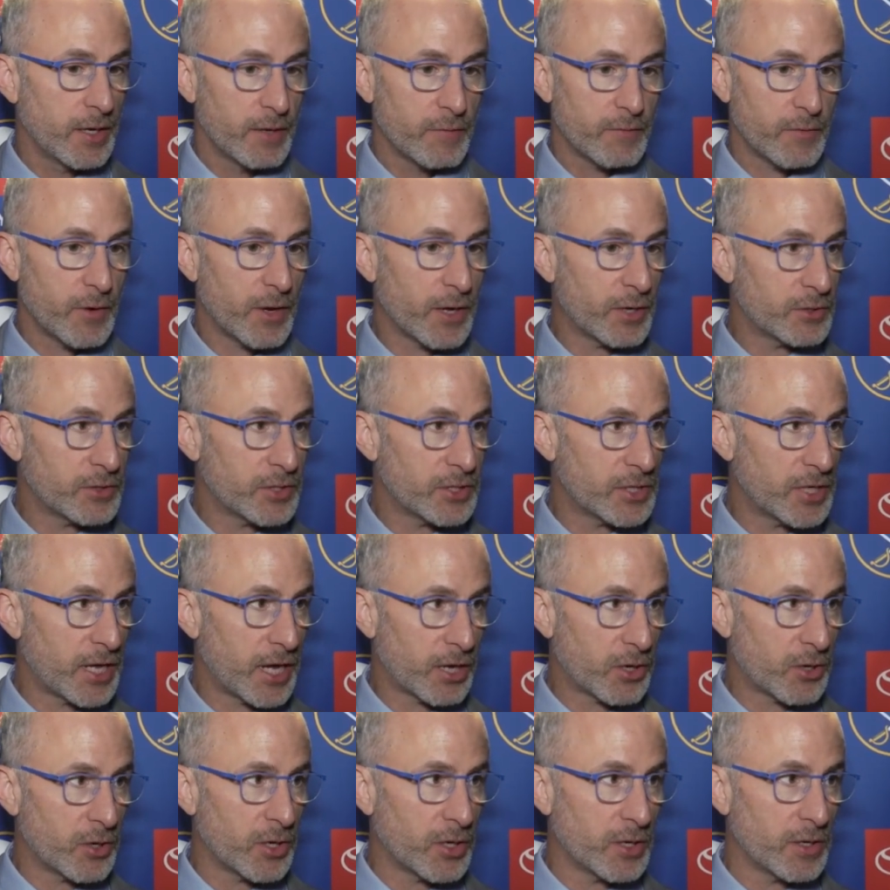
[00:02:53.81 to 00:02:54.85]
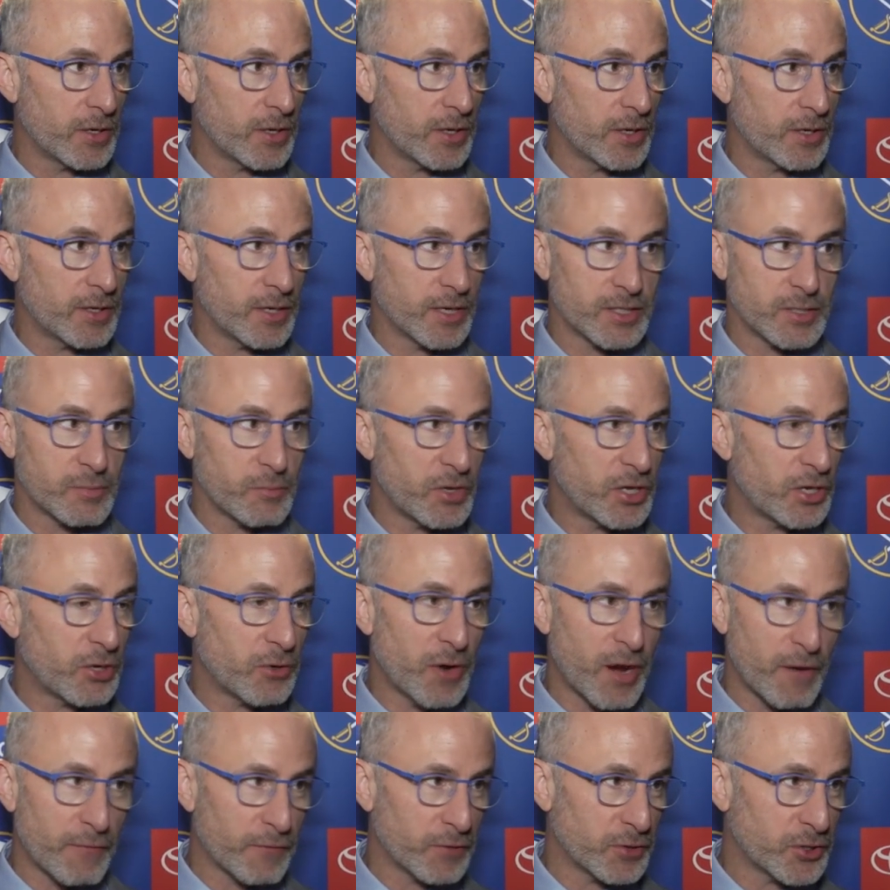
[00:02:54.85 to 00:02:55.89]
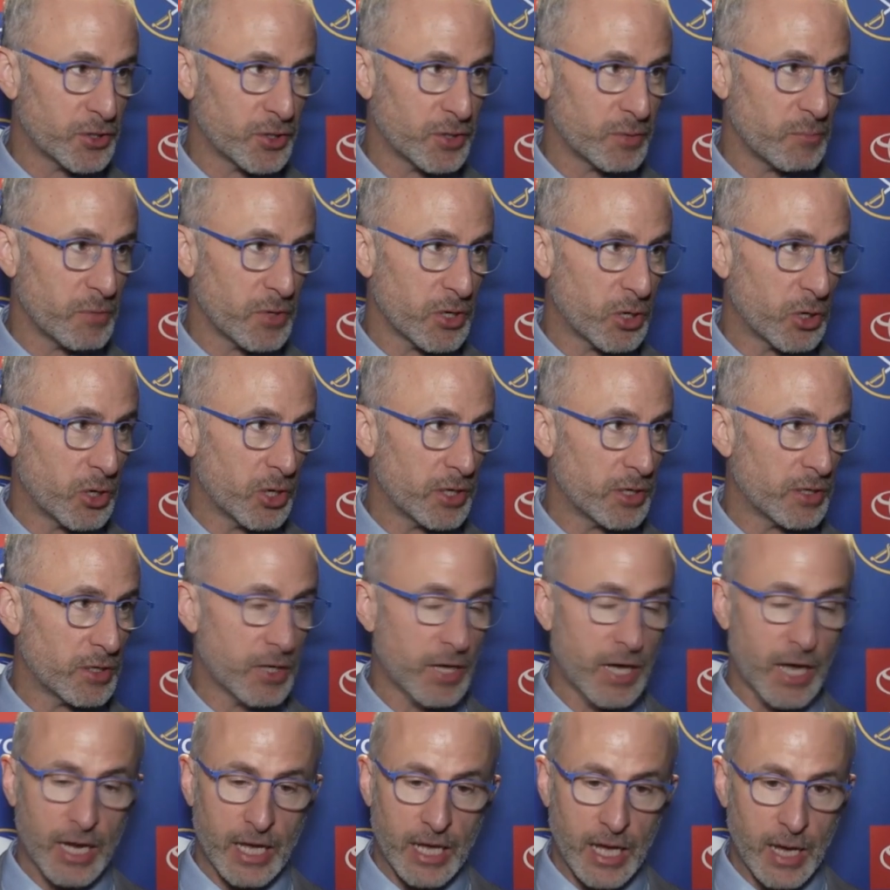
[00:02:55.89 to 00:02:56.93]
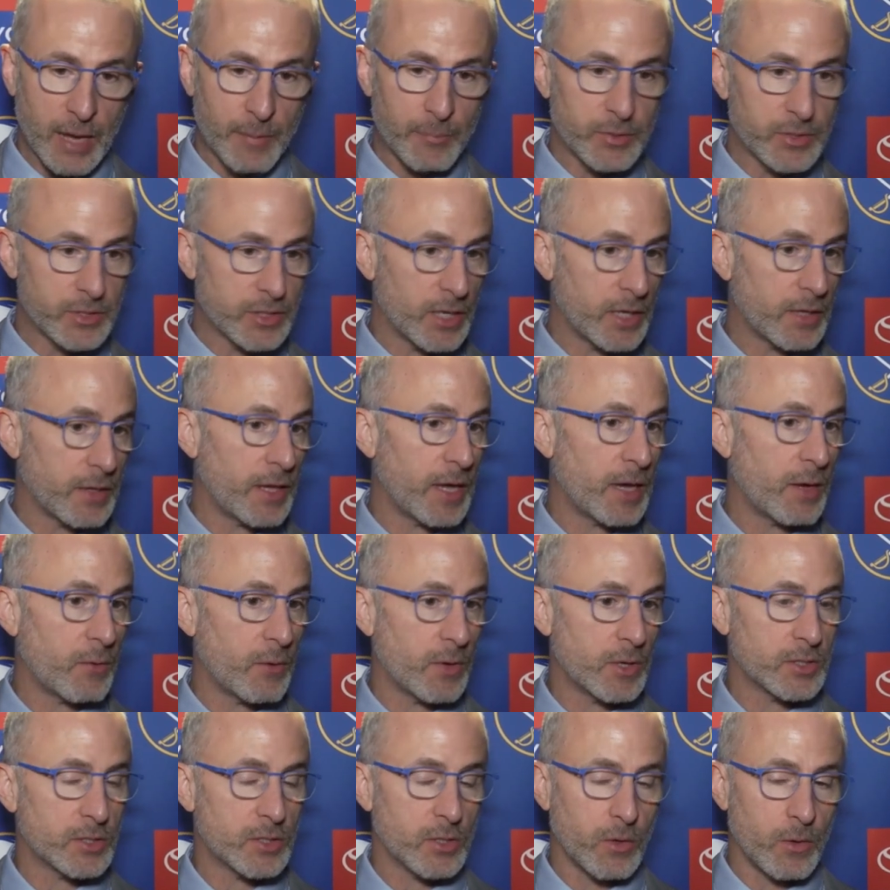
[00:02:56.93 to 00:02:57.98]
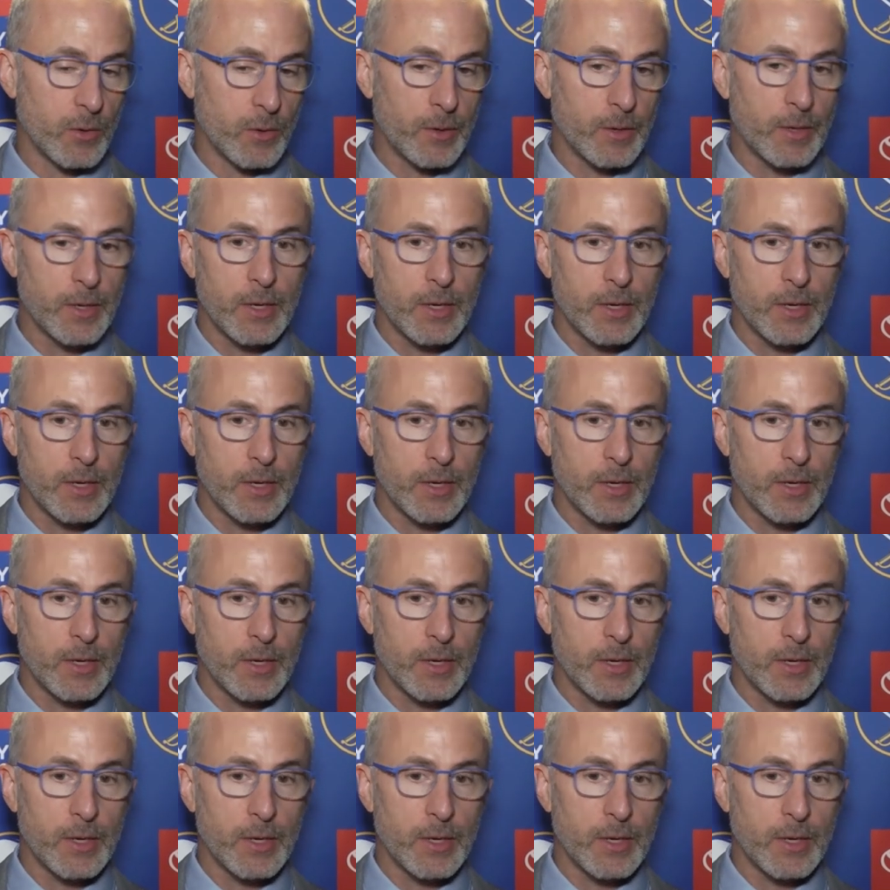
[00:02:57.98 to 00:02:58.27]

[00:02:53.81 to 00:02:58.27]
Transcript: If your energy's not good, it doesn't mean your effort shouldn't be good. You got to compensate that way. So,